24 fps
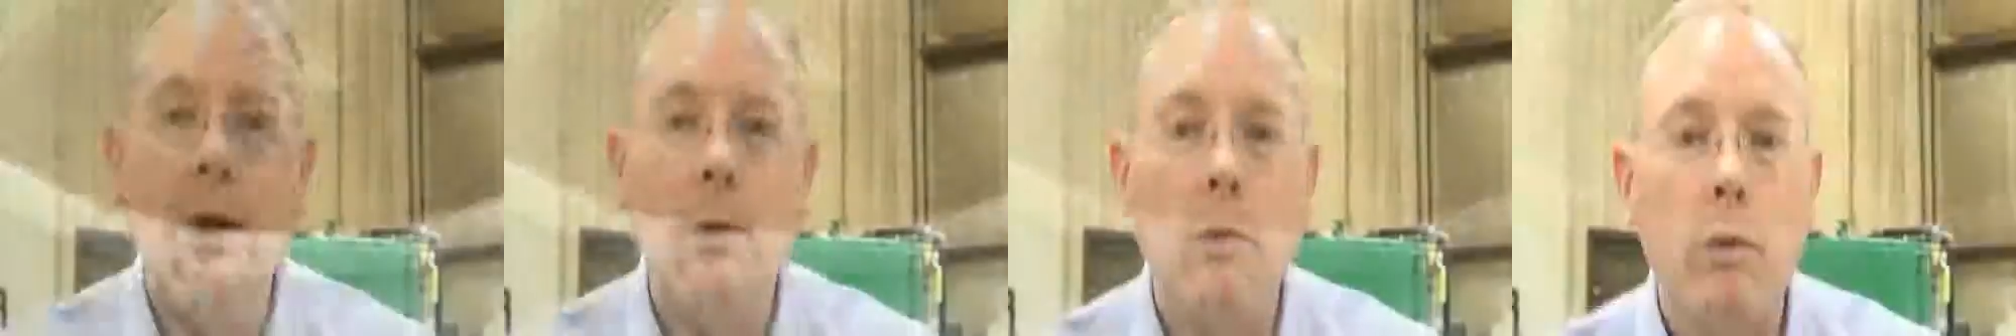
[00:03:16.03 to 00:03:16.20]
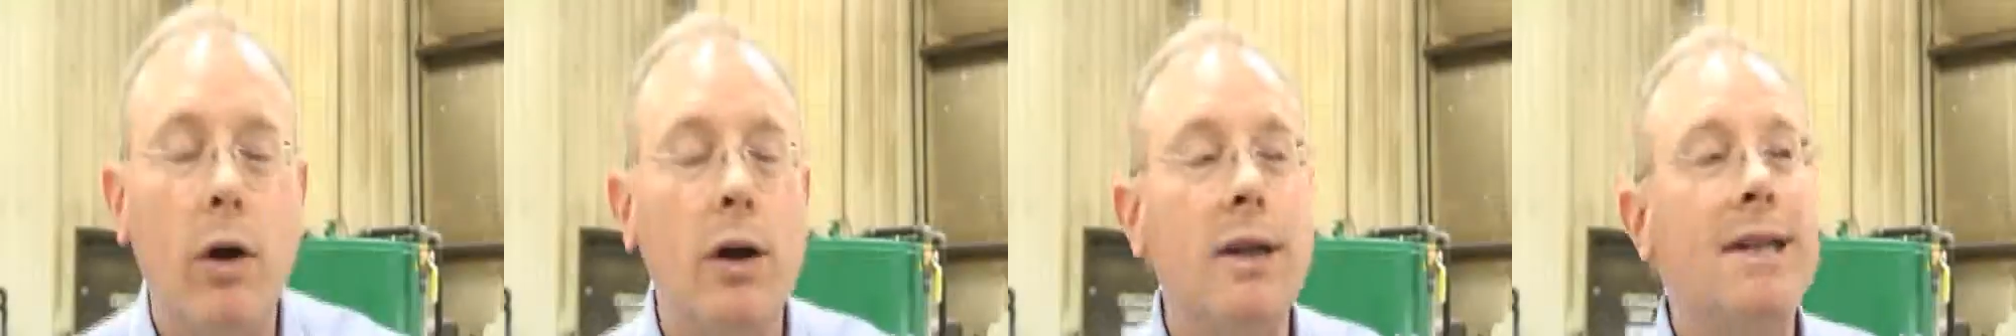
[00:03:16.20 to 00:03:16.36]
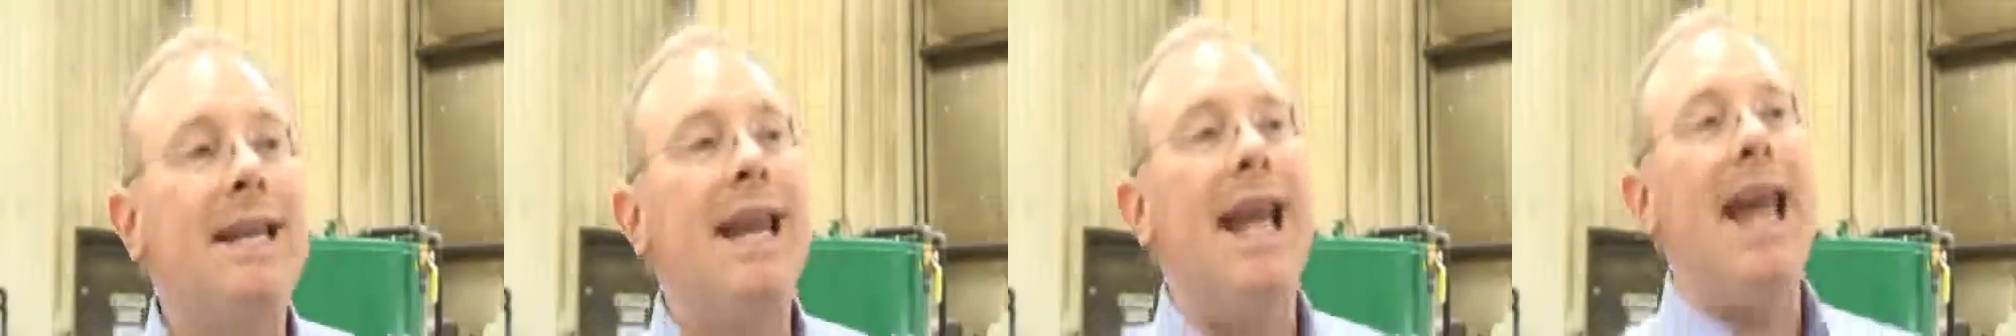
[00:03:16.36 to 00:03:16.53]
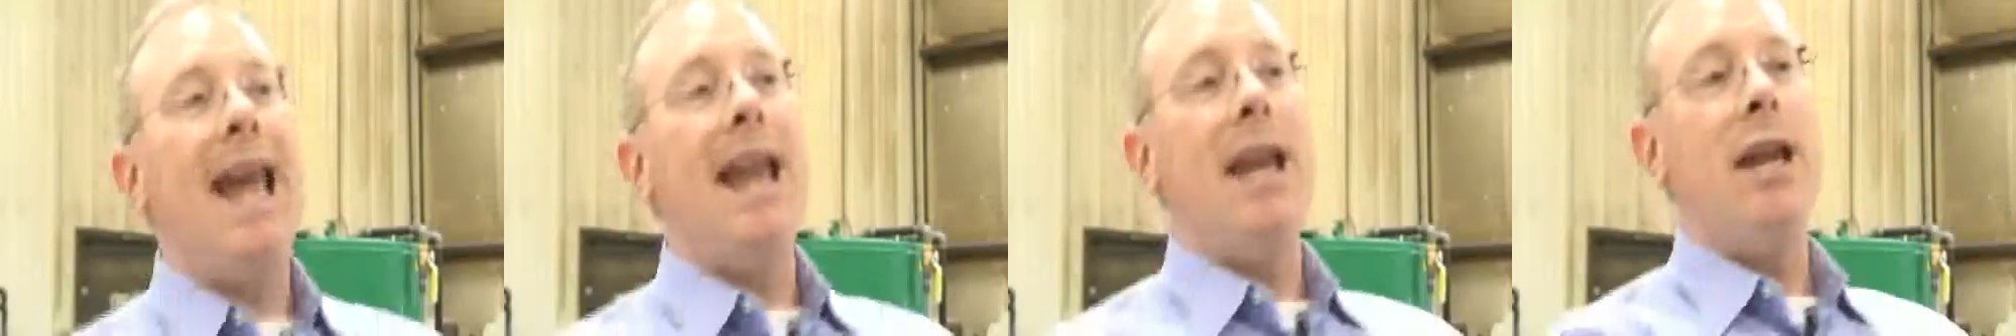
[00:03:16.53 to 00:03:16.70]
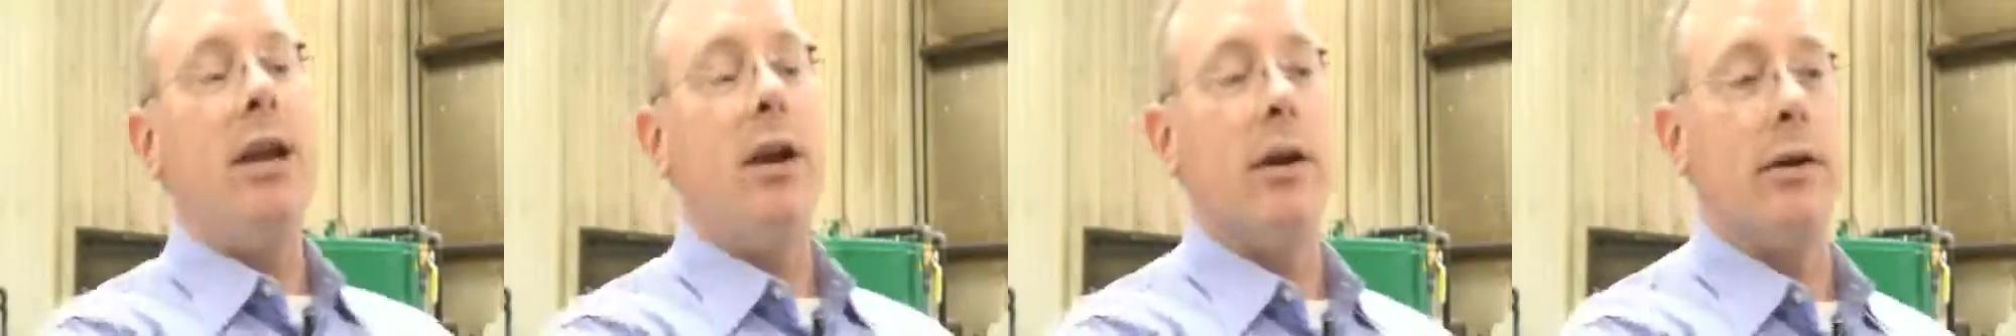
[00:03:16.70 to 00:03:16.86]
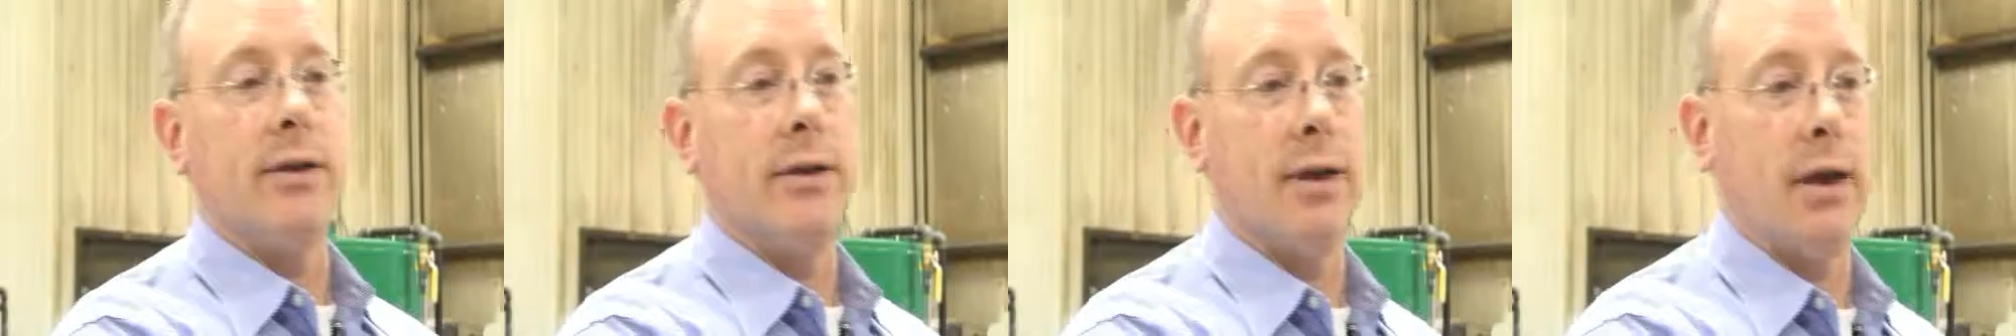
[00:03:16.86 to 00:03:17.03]
they were
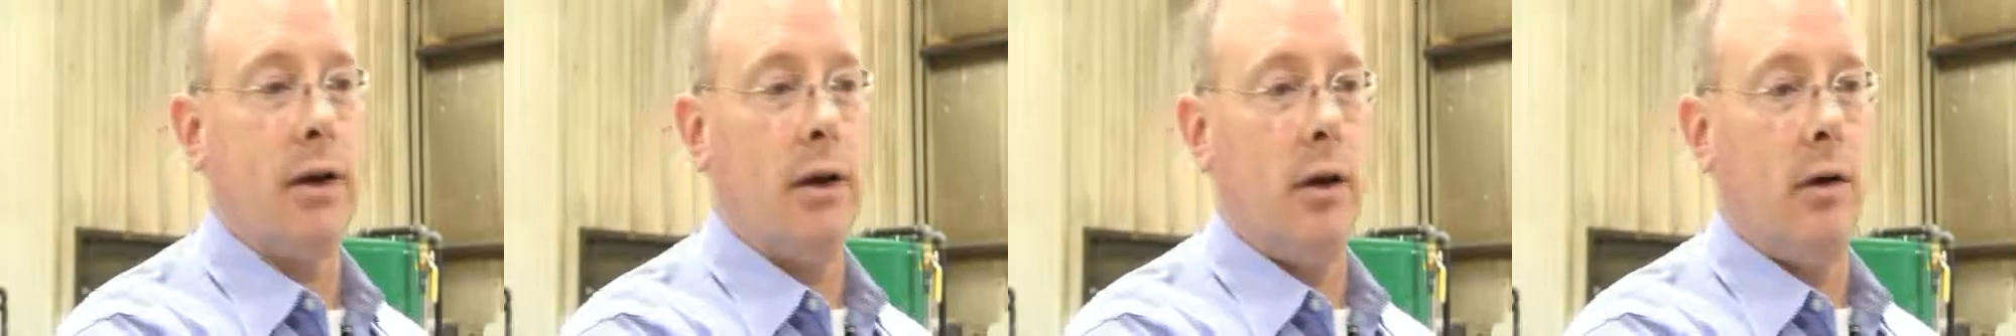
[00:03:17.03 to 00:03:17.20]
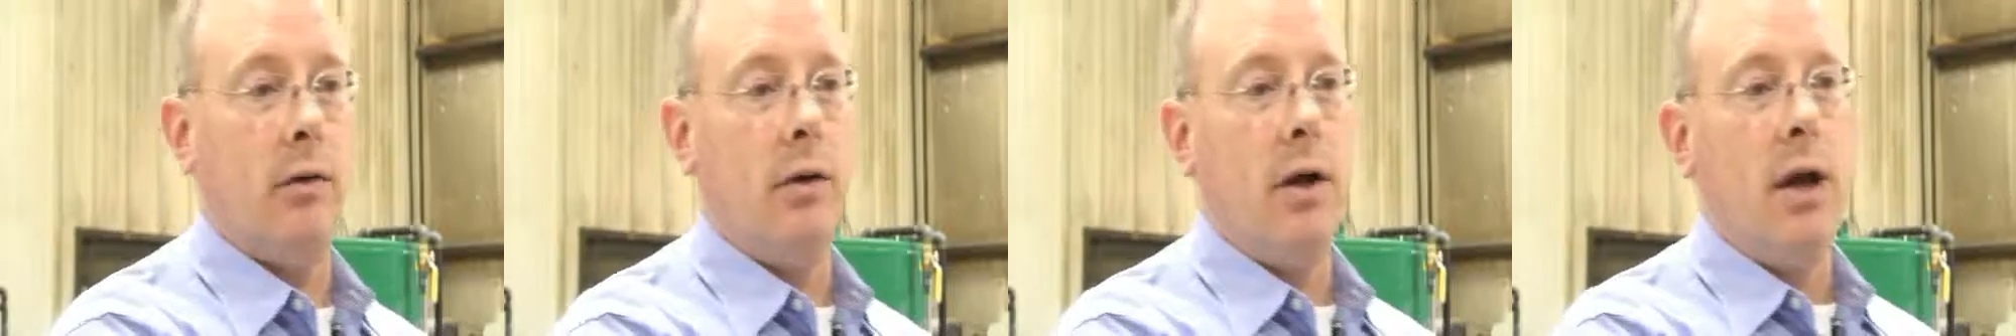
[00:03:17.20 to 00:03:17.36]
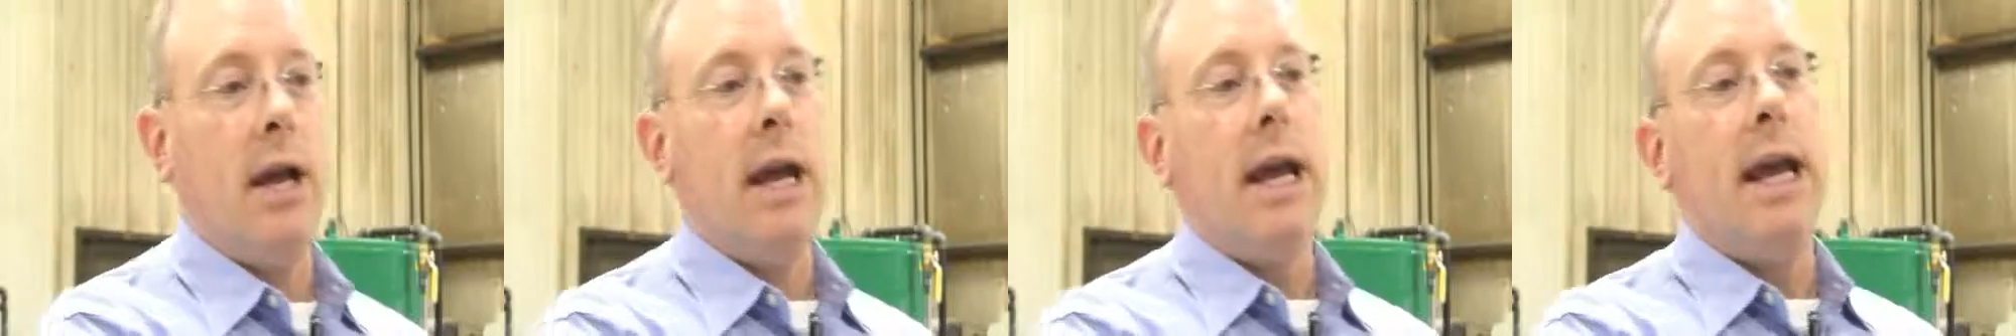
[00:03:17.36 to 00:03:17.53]
10 years ago.